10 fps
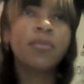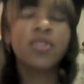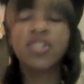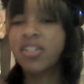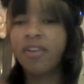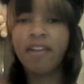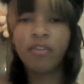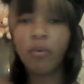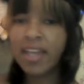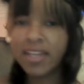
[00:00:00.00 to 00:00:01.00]
people just still
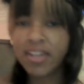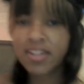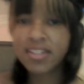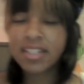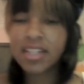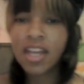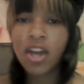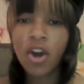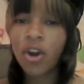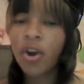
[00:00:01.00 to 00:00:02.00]
have the white ears and
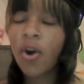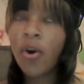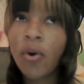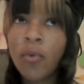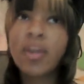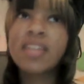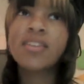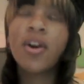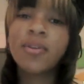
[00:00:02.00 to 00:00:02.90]
are always